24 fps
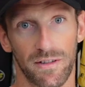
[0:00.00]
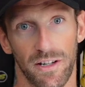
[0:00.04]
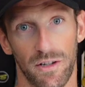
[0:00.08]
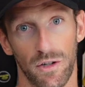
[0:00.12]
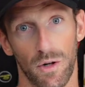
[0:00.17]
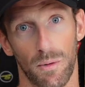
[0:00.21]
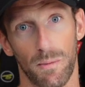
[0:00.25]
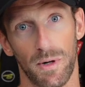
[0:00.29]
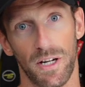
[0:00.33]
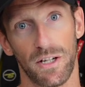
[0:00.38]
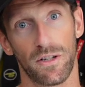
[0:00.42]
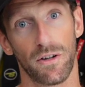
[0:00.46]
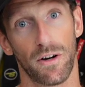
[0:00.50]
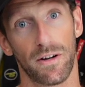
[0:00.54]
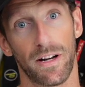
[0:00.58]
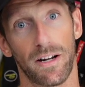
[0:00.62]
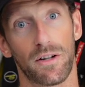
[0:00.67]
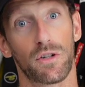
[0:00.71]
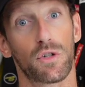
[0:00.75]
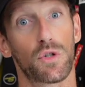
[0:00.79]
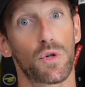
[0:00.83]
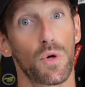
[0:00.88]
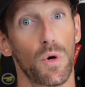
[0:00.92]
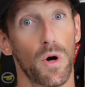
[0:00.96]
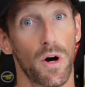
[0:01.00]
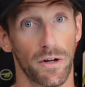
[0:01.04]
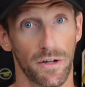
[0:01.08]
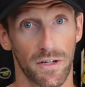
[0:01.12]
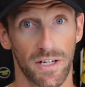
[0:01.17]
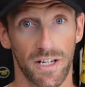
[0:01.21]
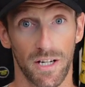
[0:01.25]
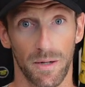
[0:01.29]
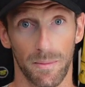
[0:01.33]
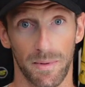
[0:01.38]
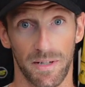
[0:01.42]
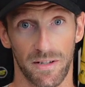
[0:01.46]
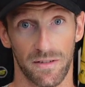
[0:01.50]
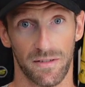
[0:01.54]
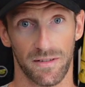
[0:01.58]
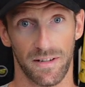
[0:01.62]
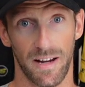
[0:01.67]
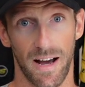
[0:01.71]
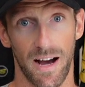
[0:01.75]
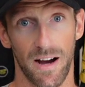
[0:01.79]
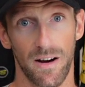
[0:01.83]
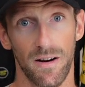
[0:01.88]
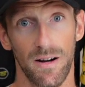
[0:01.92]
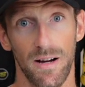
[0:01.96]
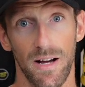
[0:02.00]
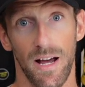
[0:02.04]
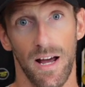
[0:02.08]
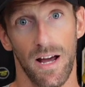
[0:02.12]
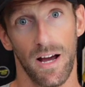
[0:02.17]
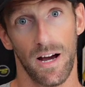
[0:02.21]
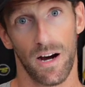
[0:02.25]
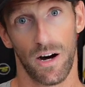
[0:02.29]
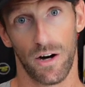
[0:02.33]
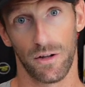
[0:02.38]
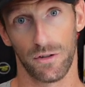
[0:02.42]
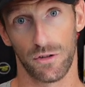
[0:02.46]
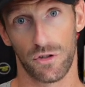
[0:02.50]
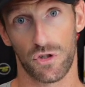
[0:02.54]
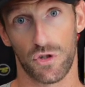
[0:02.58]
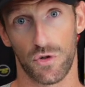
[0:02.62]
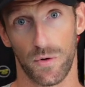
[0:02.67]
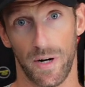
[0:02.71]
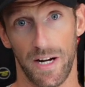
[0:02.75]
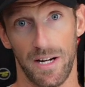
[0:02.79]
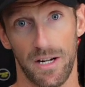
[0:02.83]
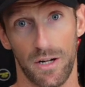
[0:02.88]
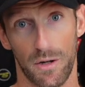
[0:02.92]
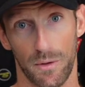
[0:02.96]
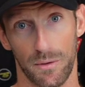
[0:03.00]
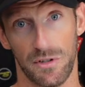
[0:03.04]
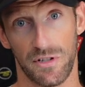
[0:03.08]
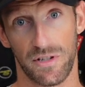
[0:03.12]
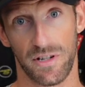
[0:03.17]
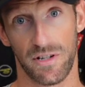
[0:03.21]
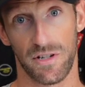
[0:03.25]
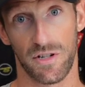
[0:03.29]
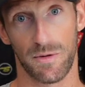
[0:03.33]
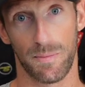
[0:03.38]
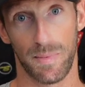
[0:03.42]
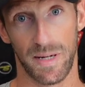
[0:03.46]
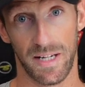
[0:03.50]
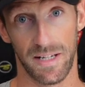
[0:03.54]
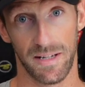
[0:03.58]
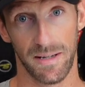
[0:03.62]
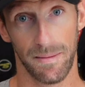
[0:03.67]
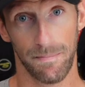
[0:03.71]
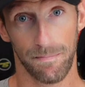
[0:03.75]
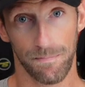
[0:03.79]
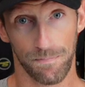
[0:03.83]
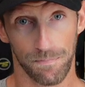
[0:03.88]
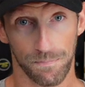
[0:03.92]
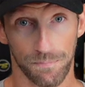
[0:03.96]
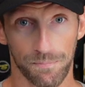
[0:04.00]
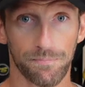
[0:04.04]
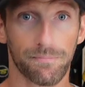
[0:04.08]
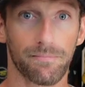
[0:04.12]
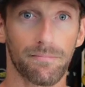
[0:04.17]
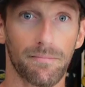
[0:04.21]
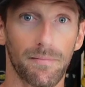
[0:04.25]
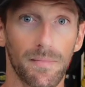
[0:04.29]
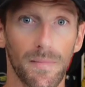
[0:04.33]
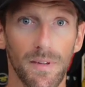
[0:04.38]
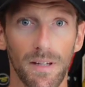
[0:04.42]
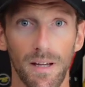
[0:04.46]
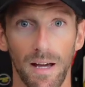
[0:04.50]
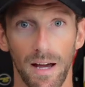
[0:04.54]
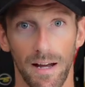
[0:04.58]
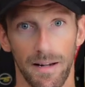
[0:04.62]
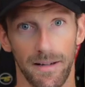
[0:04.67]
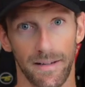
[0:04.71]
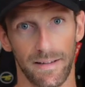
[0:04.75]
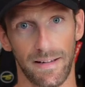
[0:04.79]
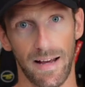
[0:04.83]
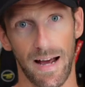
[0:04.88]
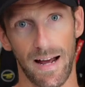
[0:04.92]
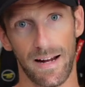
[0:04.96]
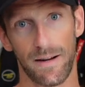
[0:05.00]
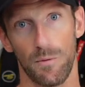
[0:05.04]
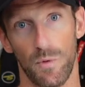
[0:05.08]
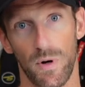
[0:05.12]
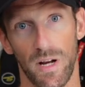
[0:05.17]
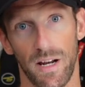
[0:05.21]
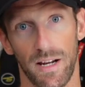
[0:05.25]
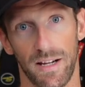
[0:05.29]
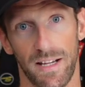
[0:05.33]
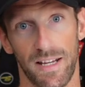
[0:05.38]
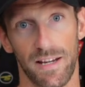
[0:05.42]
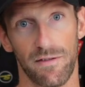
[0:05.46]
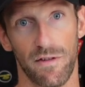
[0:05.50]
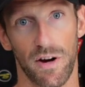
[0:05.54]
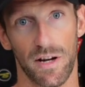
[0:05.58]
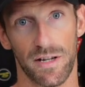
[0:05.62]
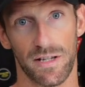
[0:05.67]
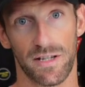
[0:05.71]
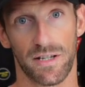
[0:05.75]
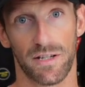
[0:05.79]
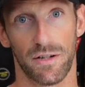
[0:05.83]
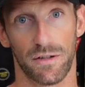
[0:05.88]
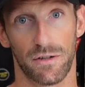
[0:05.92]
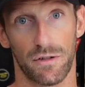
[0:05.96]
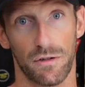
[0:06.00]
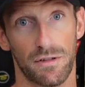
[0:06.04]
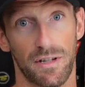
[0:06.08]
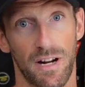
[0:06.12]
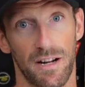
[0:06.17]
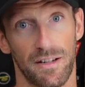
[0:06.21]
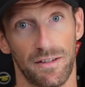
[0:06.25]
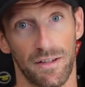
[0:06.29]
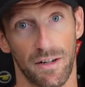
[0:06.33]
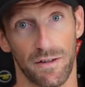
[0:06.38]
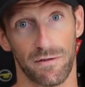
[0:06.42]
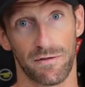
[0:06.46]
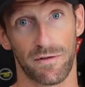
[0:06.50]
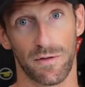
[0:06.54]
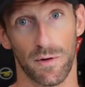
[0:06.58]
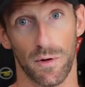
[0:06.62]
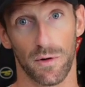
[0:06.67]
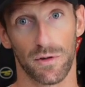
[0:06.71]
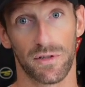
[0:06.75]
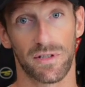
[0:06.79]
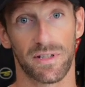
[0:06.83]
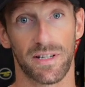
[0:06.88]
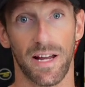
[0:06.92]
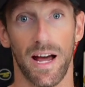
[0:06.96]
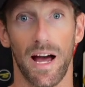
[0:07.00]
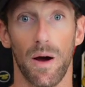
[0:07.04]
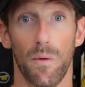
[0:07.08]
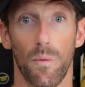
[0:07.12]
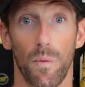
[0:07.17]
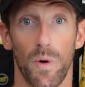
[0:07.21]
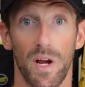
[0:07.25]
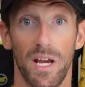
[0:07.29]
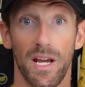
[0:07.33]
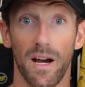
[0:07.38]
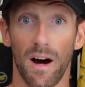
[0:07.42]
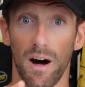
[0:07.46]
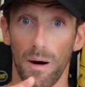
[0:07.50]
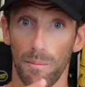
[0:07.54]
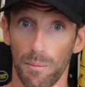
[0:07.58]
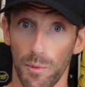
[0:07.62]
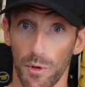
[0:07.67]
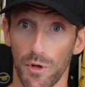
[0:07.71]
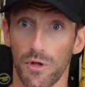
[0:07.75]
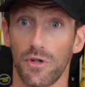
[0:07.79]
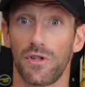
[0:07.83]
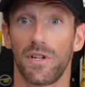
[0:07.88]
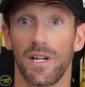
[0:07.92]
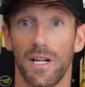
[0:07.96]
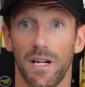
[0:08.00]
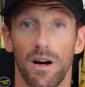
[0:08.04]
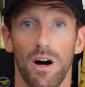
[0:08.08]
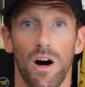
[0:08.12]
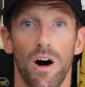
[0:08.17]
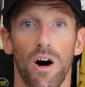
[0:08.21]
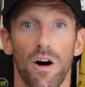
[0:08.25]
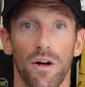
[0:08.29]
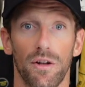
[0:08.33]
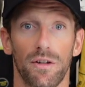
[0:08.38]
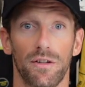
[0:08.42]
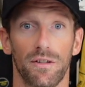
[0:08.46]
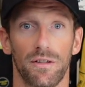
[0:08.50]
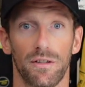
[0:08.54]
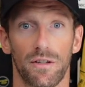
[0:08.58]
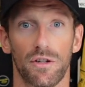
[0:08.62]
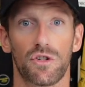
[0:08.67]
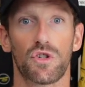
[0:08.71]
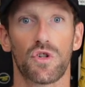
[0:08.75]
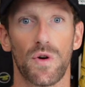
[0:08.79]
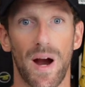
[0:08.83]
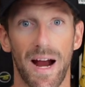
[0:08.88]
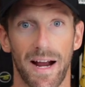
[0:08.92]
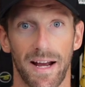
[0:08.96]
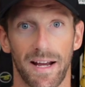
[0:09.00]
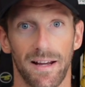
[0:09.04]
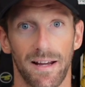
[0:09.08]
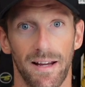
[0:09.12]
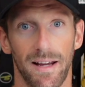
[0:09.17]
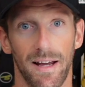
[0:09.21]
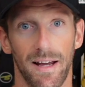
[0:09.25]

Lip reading: They're normally done at 200 kilometers an hour on a straight, constant speed. And that will give us the total downforce that we are producing on the track.